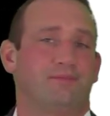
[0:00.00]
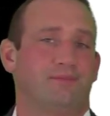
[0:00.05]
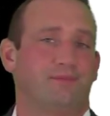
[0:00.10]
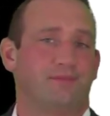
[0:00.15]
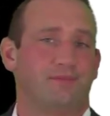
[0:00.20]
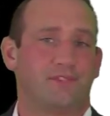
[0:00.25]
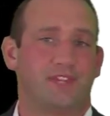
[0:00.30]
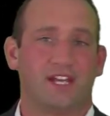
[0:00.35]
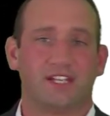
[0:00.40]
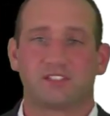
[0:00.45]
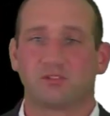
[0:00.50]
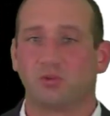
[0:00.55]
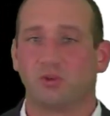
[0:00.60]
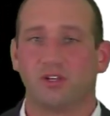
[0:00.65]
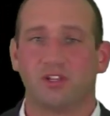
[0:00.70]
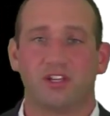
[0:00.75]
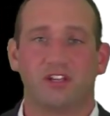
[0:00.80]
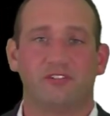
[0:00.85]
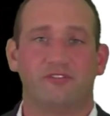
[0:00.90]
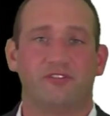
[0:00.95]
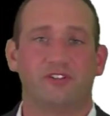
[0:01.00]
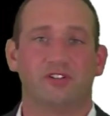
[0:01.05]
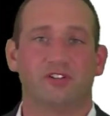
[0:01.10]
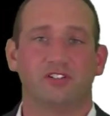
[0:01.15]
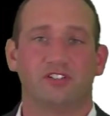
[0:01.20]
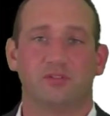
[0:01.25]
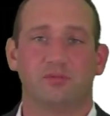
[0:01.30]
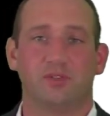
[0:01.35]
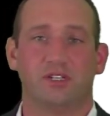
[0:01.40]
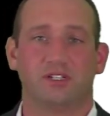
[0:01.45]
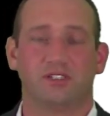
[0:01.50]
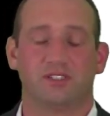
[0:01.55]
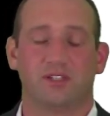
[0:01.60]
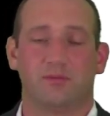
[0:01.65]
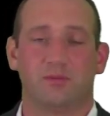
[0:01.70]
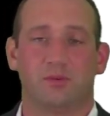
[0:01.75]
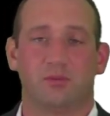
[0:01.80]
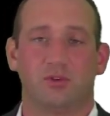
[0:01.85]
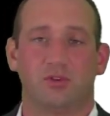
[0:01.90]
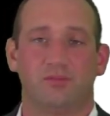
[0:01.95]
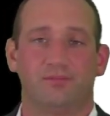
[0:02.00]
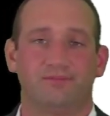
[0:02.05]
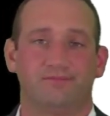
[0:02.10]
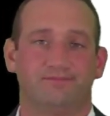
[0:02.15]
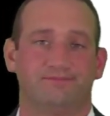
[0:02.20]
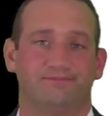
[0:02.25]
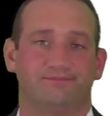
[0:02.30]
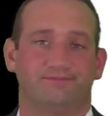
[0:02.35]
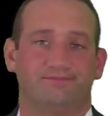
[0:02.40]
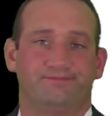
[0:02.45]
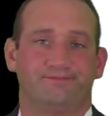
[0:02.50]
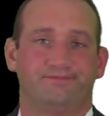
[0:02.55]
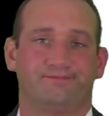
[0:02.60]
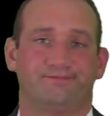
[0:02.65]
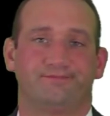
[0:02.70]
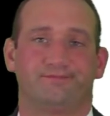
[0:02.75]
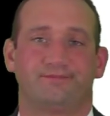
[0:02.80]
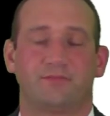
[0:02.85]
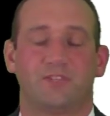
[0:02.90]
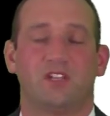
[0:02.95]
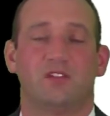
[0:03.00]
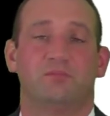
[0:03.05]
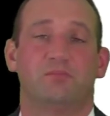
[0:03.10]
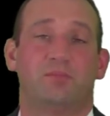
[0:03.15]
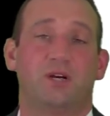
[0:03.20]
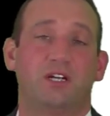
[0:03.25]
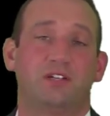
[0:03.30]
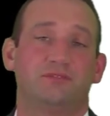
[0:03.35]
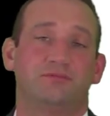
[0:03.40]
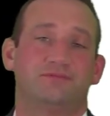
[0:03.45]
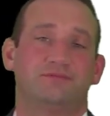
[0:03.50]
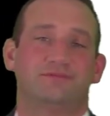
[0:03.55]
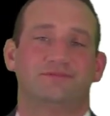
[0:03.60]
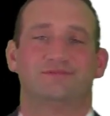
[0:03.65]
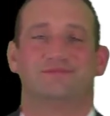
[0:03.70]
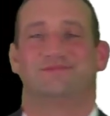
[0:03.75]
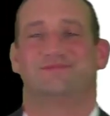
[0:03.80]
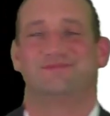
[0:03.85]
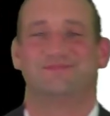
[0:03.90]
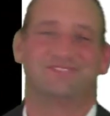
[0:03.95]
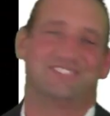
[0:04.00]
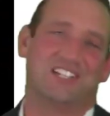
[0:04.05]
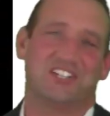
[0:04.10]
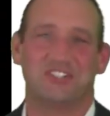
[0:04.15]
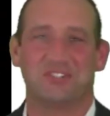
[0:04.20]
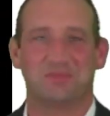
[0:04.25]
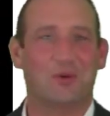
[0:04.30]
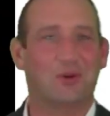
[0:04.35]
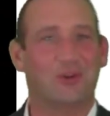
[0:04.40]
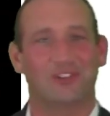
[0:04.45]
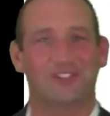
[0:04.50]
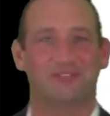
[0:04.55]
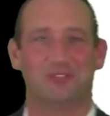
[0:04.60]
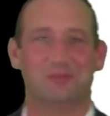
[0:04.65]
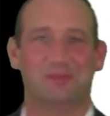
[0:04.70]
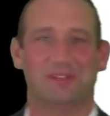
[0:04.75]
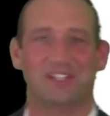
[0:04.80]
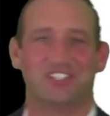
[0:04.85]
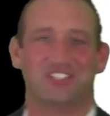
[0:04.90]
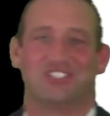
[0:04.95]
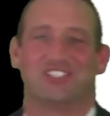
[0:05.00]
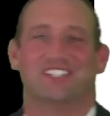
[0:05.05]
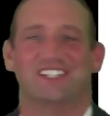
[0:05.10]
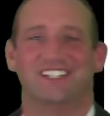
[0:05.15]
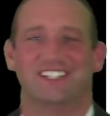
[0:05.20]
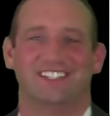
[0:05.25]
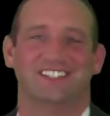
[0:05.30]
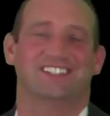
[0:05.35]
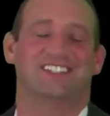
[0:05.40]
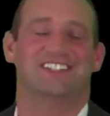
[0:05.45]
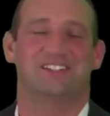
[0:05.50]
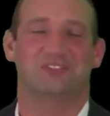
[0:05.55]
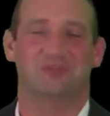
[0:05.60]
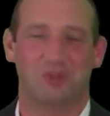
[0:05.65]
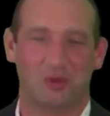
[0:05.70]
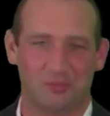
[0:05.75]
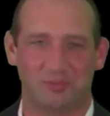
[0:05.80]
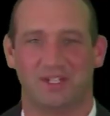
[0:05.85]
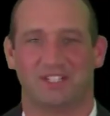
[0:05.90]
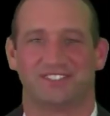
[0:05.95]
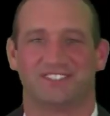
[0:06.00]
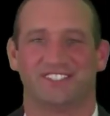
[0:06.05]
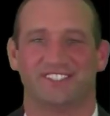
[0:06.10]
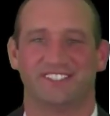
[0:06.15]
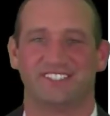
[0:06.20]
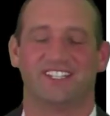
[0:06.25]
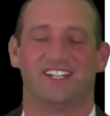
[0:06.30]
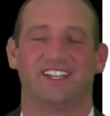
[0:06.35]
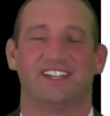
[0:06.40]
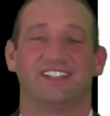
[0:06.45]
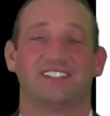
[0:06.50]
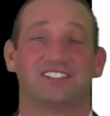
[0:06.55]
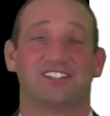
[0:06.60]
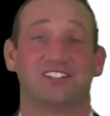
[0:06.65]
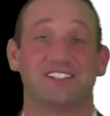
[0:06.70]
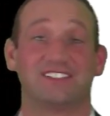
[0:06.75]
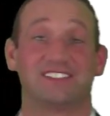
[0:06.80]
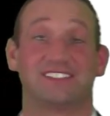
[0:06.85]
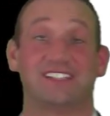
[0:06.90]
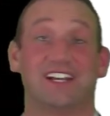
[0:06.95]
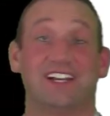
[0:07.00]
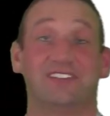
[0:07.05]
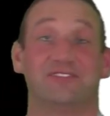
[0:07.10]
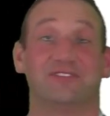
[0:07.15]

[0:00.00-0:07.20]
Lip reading: That's where they feel it to be acceptable. But there's more information in the robustness study, so let's dive